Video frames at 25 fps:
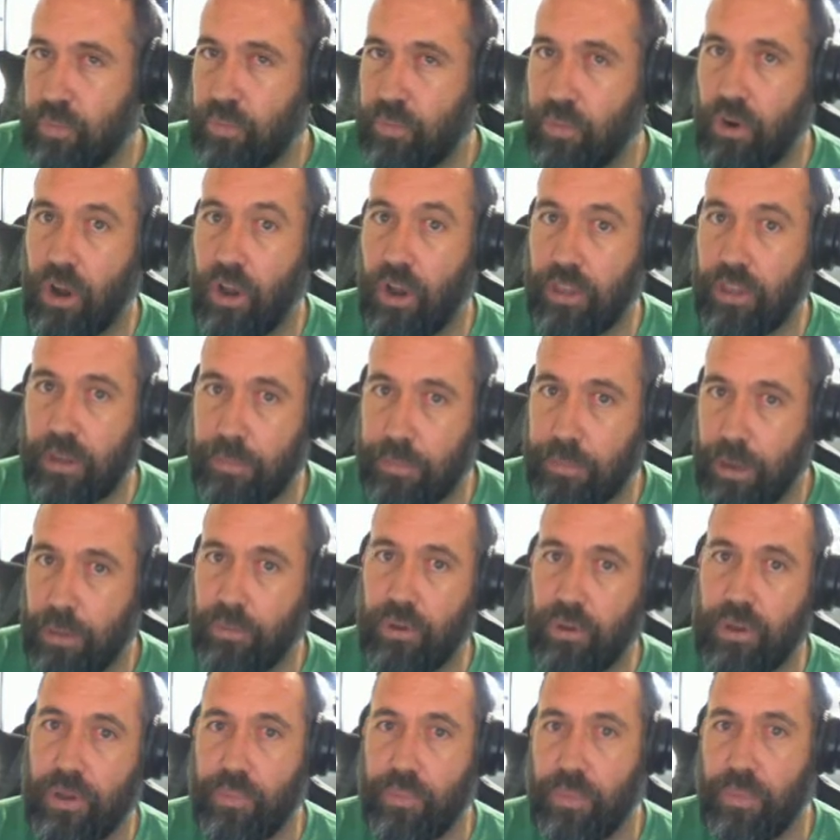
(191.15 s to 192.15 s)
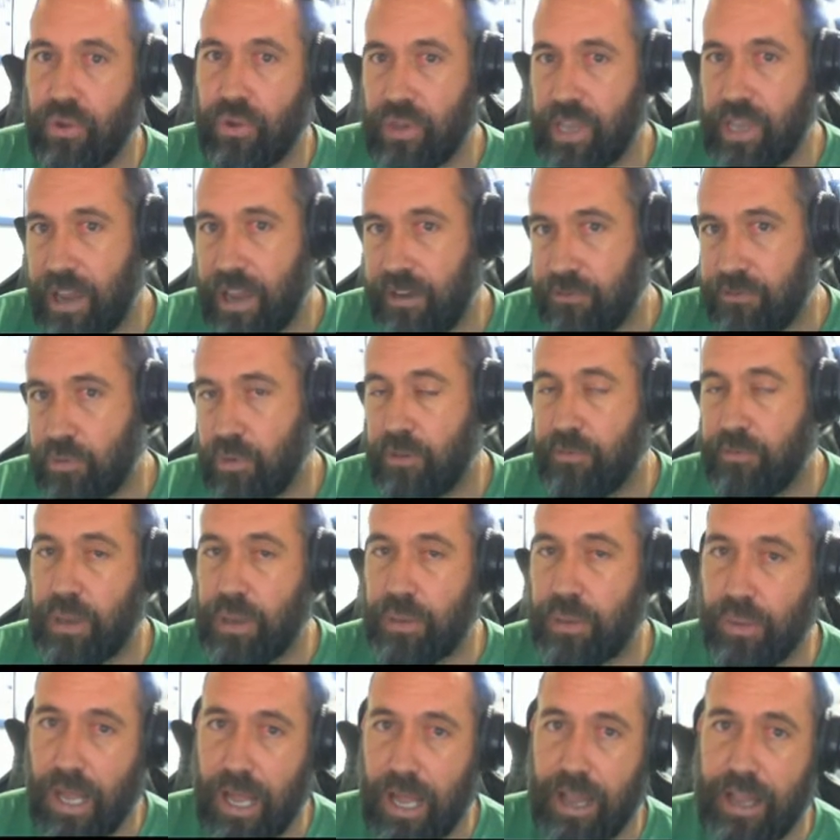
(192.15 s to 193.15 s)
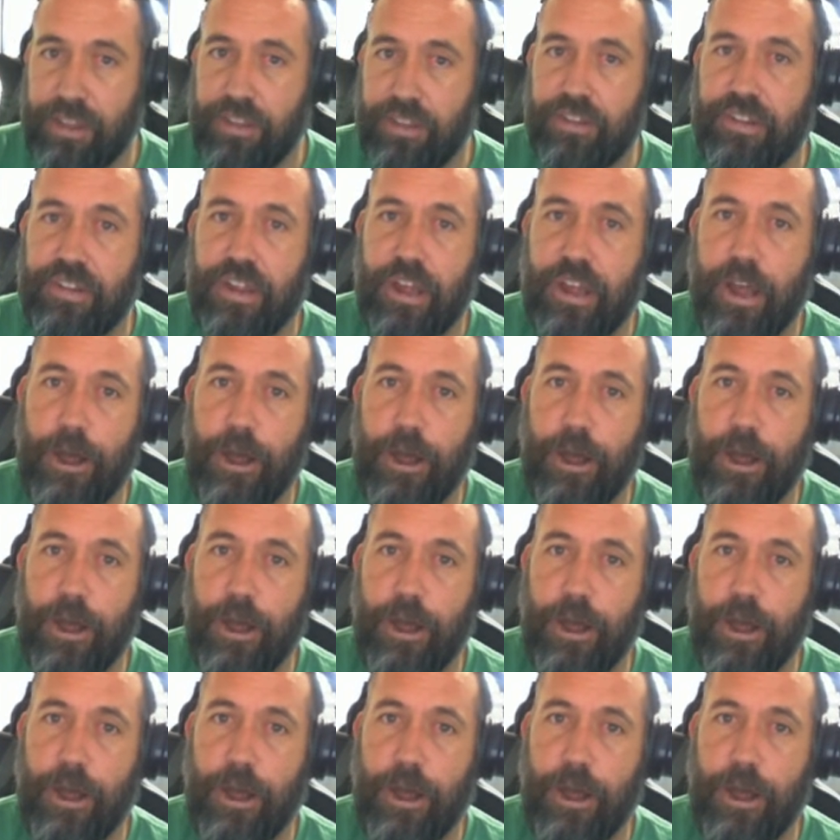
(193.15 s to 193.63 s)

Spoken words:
we're on the bubble and we only have 12 big blinds.